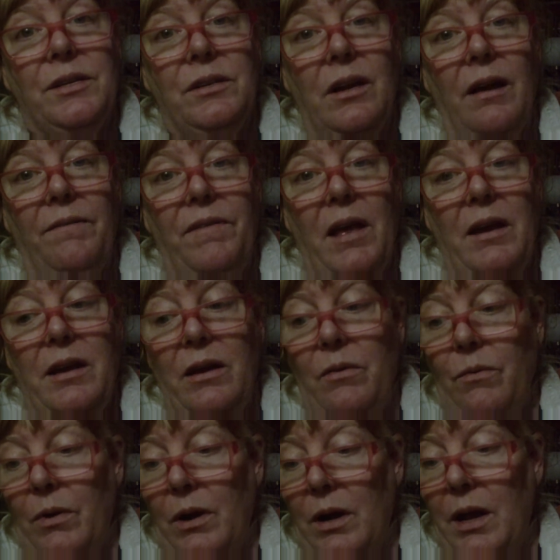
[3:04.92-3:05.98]
stuff, that didn't
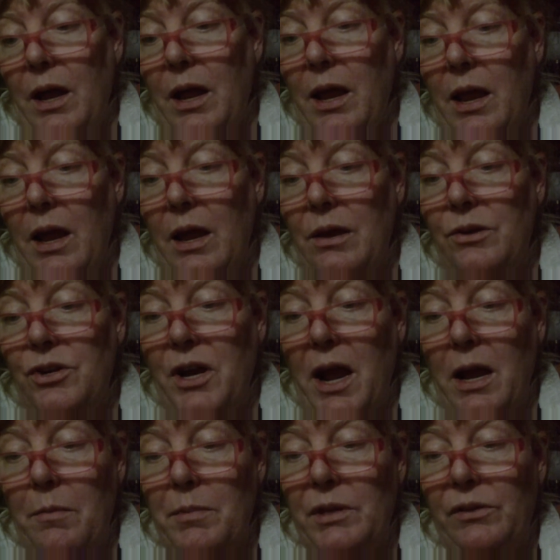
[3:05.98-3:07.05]
work, and
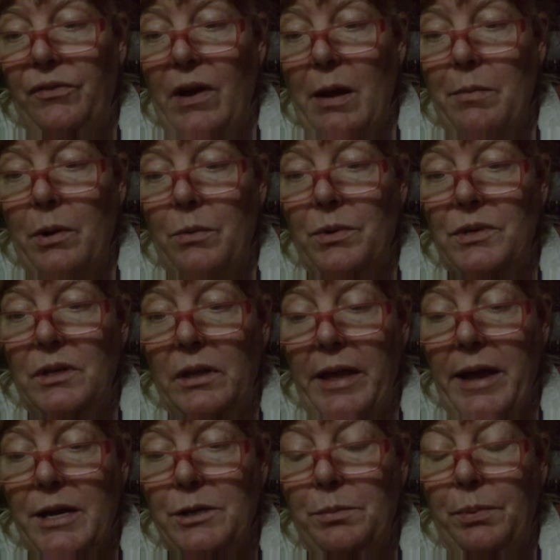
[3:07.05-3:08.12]
Jackman's Fabric was the
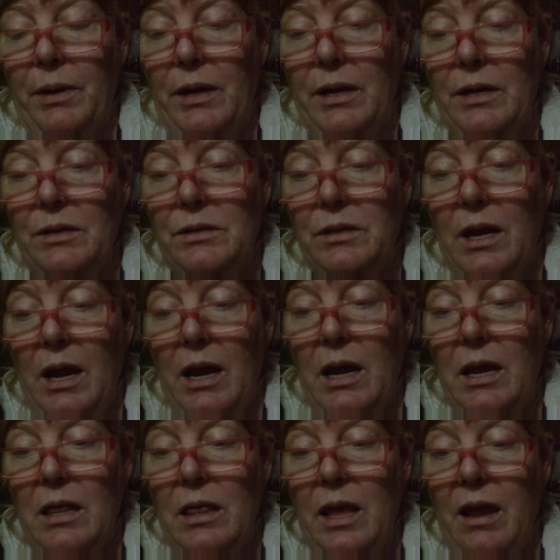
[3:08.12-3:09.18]
last place,
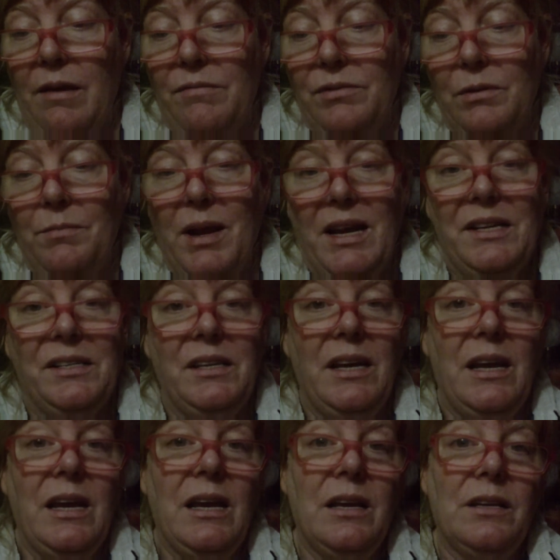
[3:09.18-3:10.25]
and they have some nice
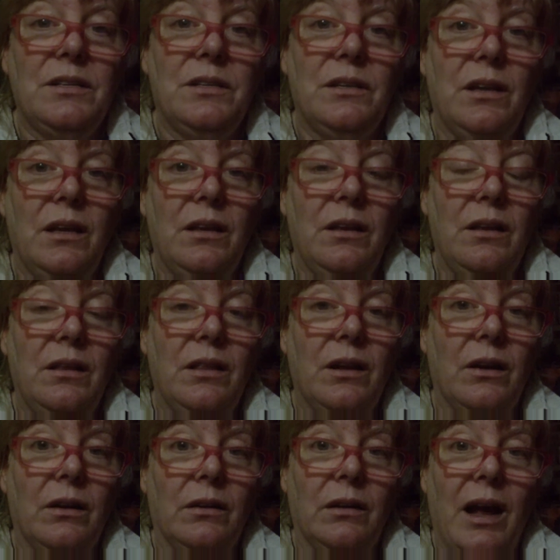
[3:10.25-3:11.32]
things.
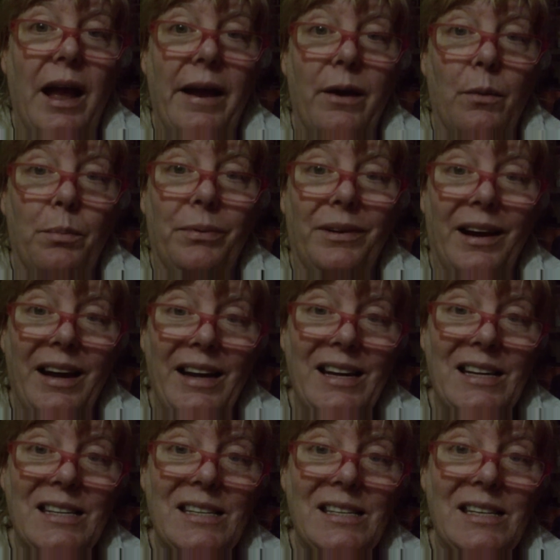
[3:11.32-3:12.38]
They're higher
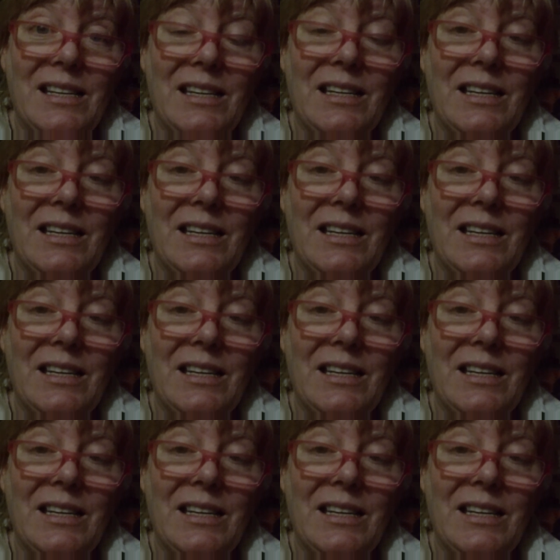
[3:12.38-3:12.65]
priced.